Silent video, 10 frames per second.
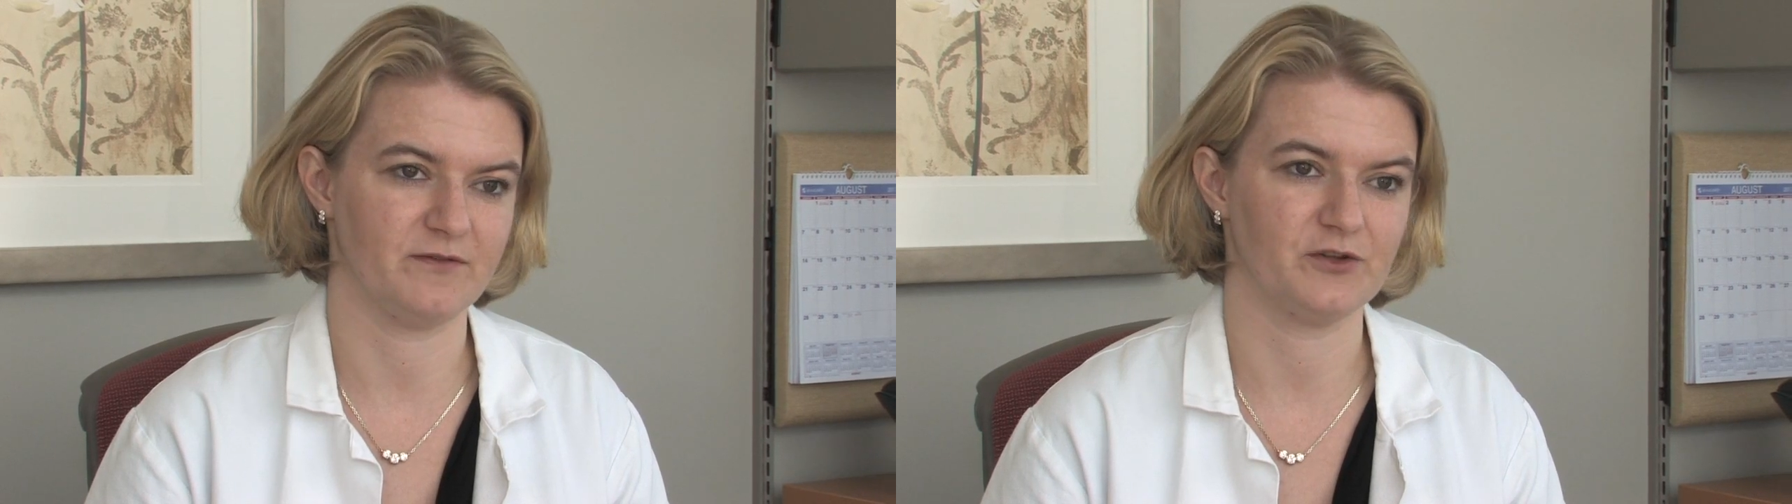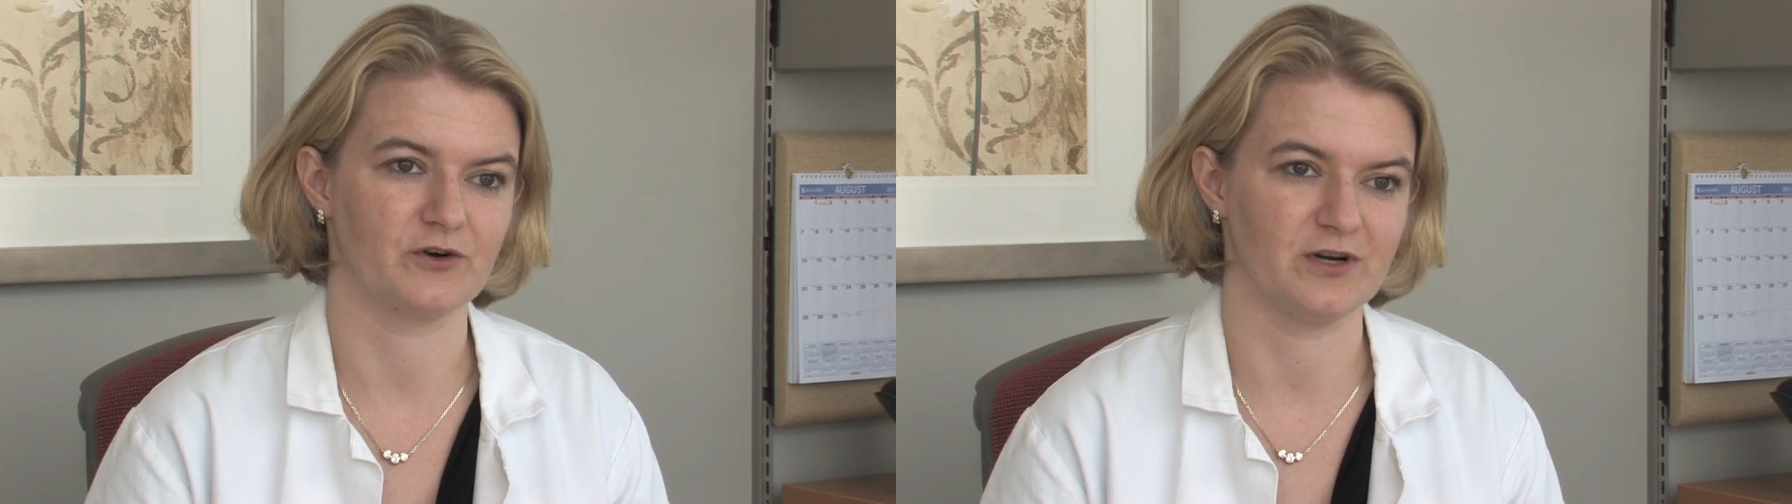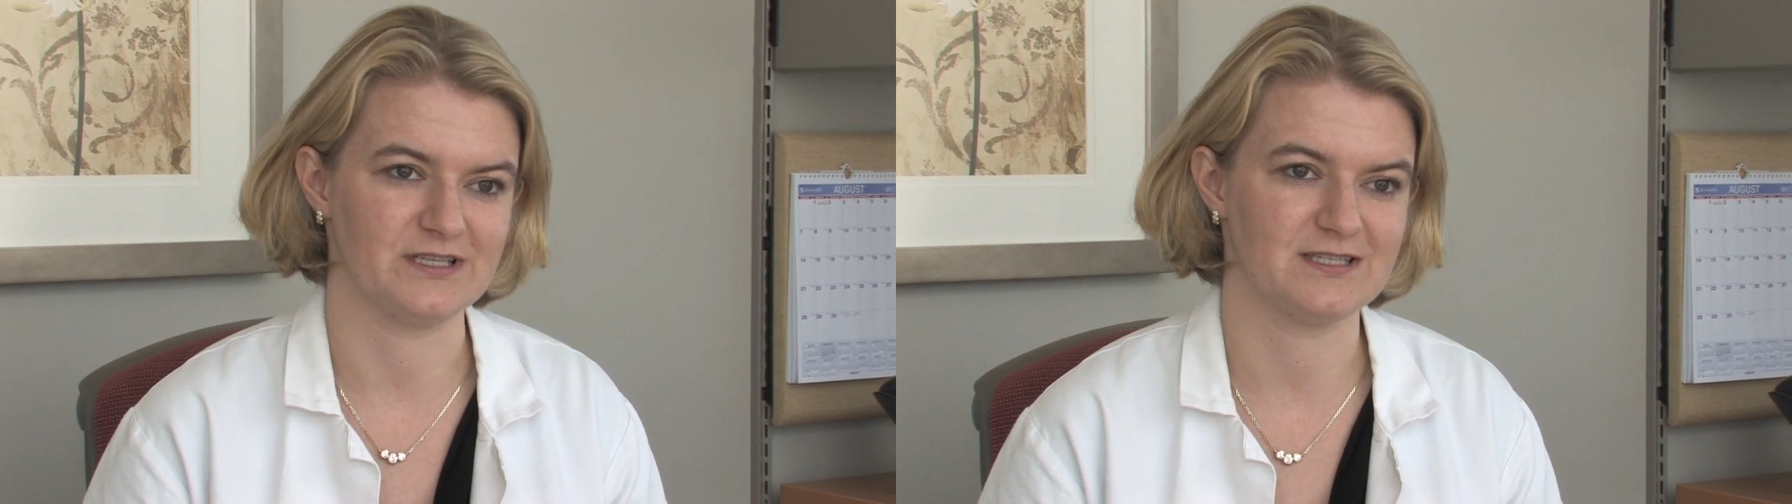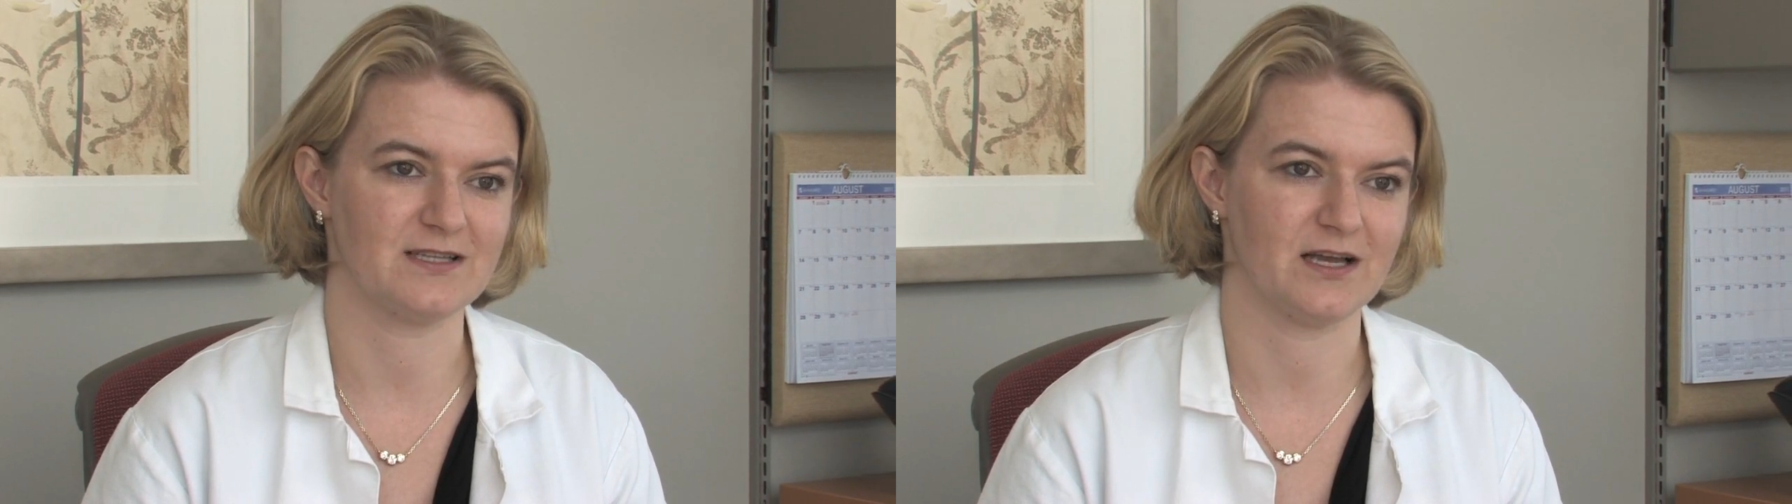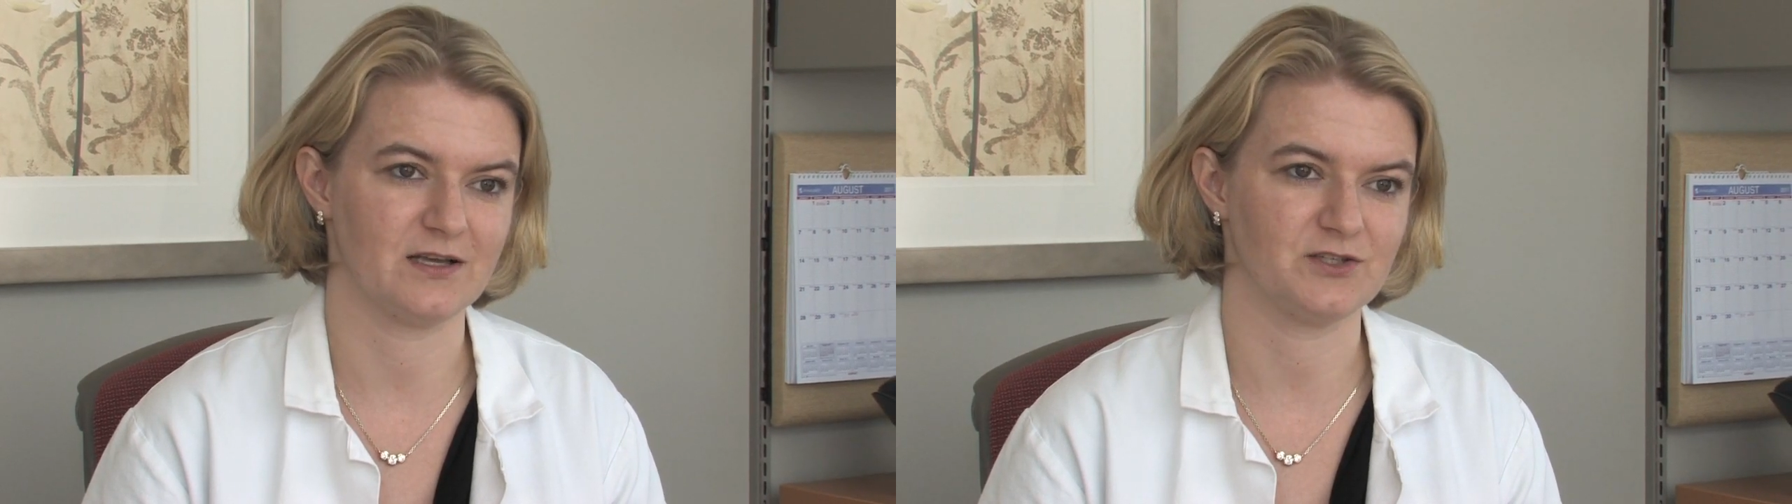of an early
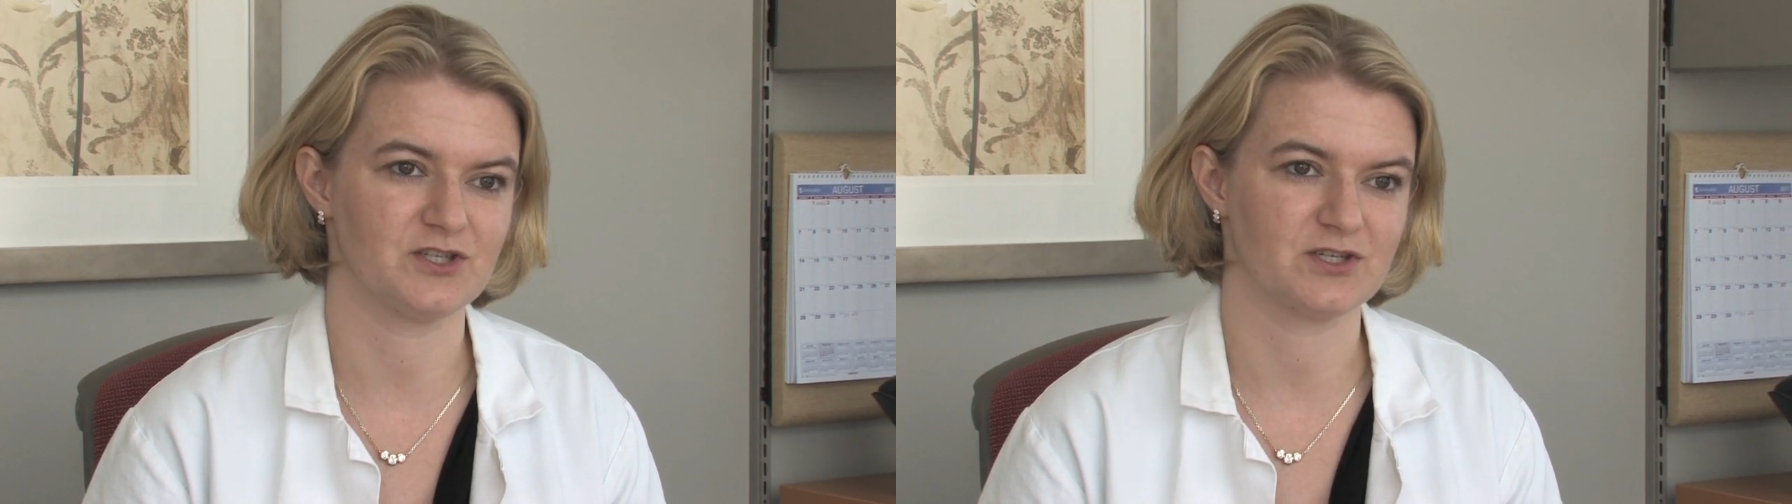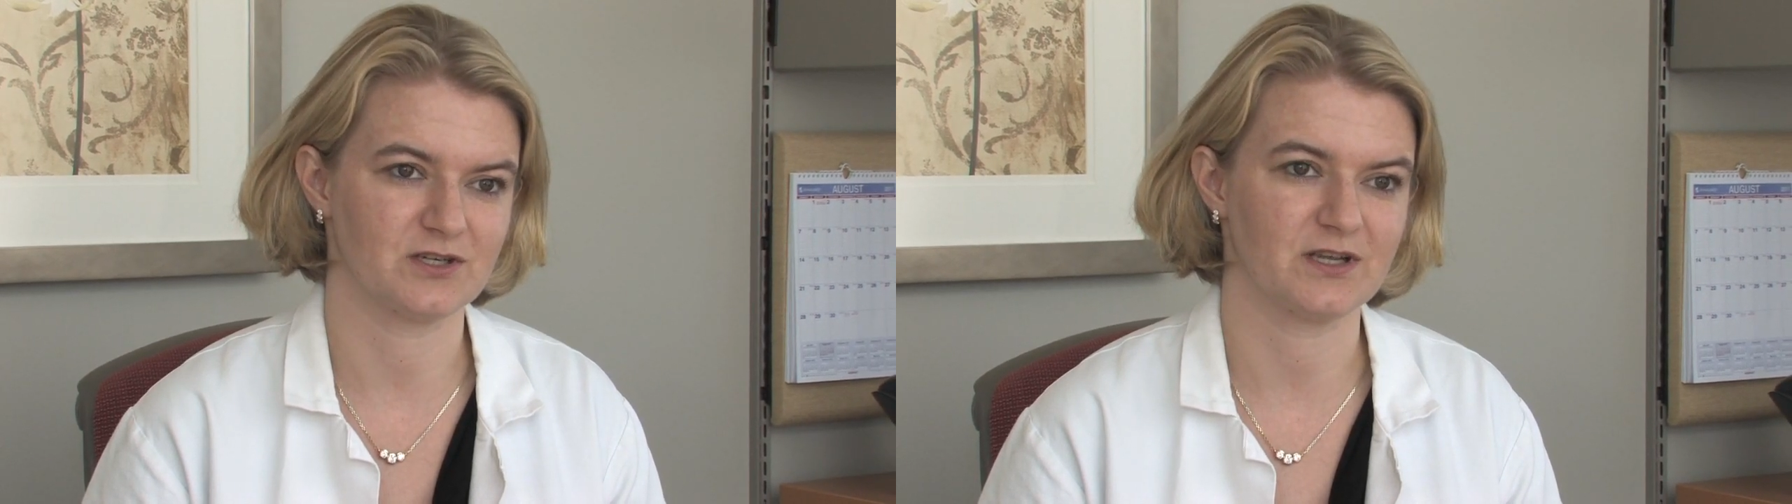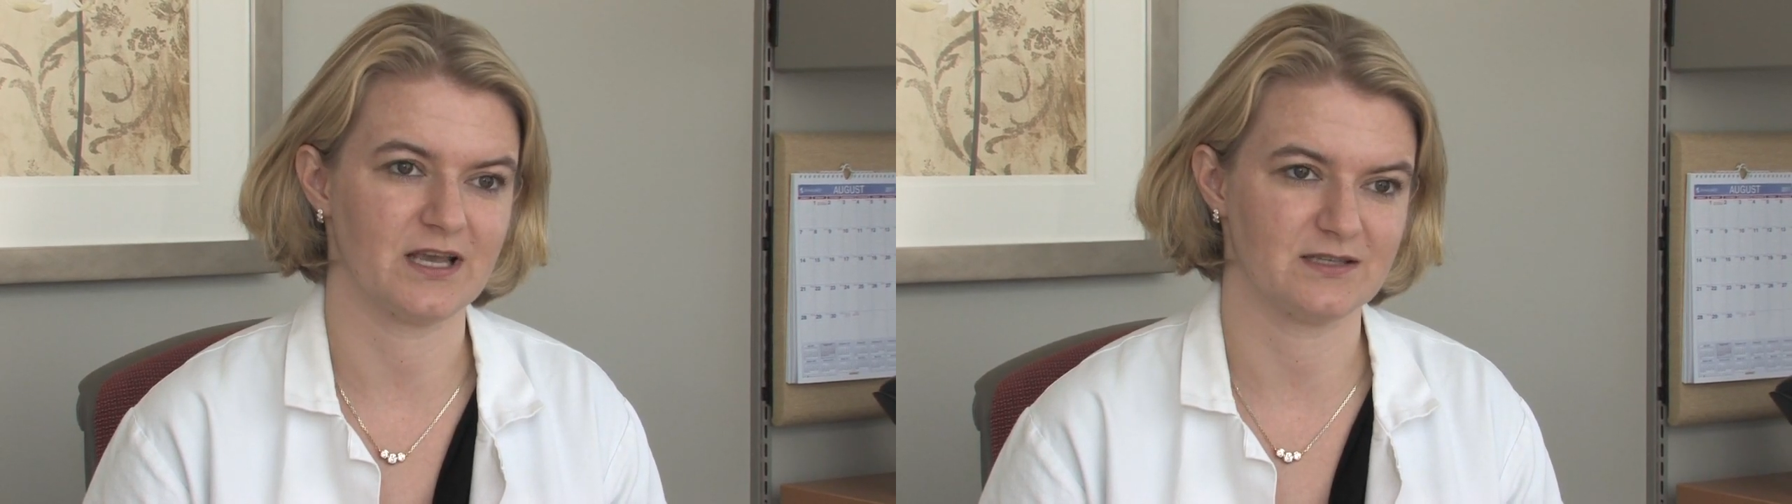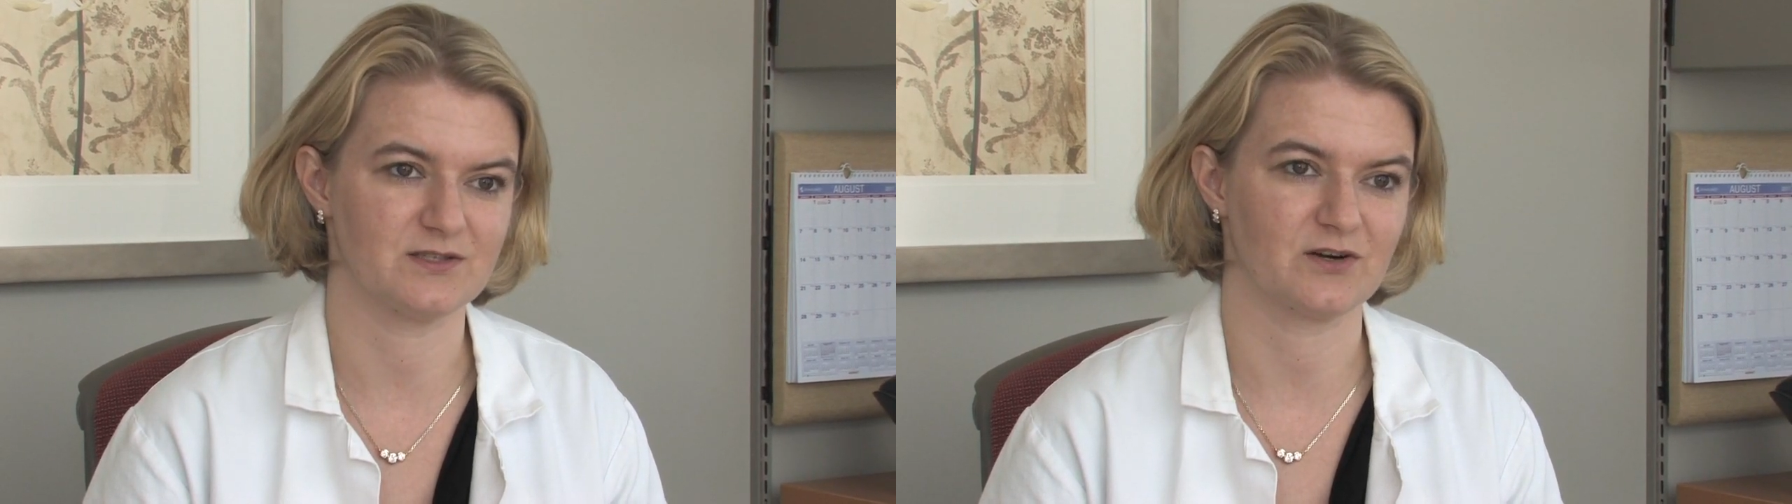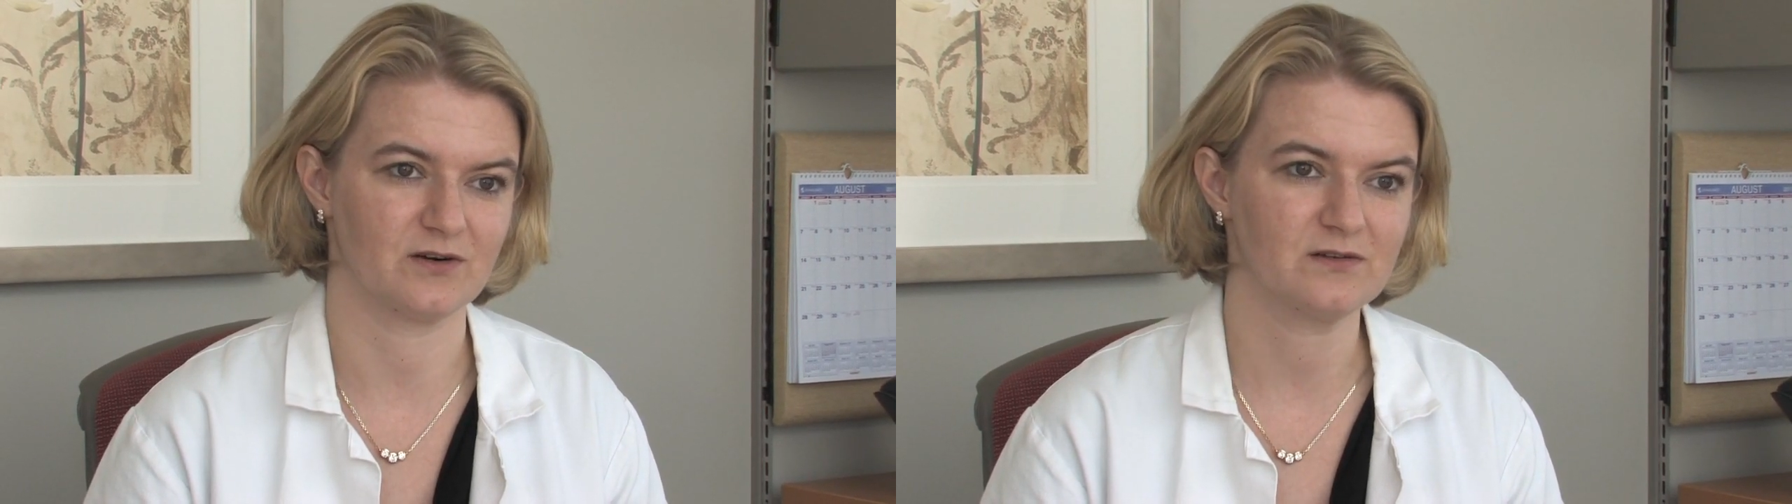stage
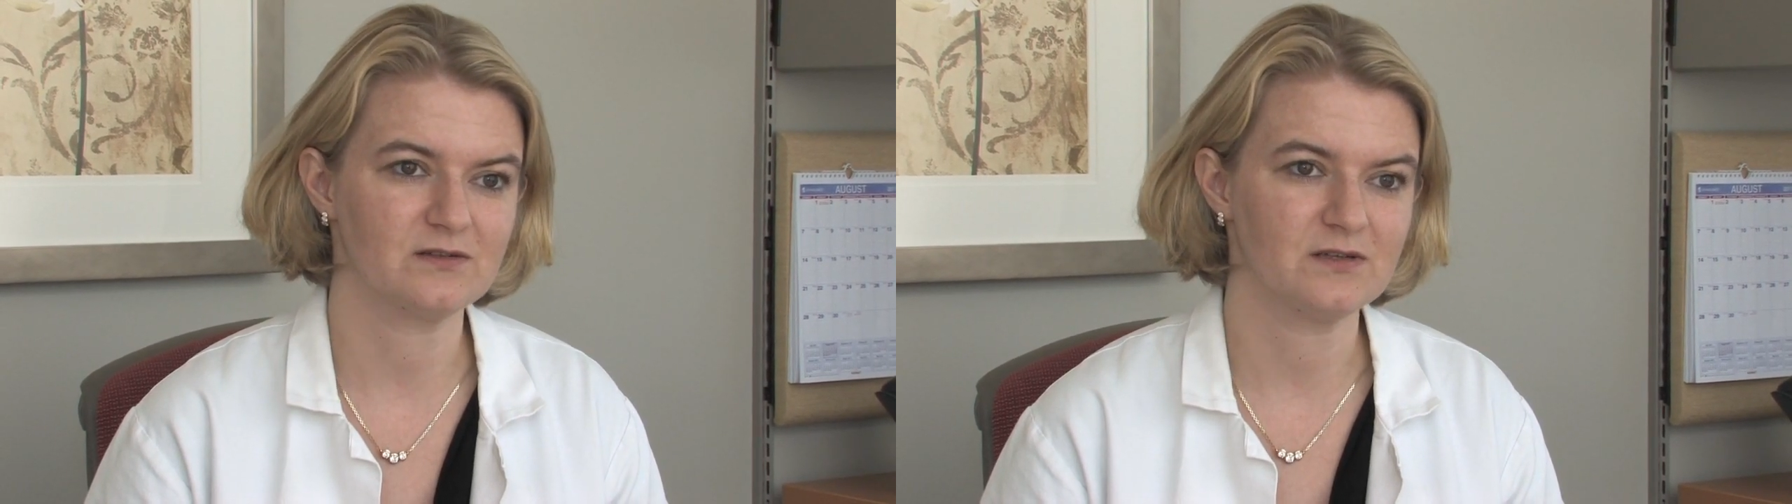cancer.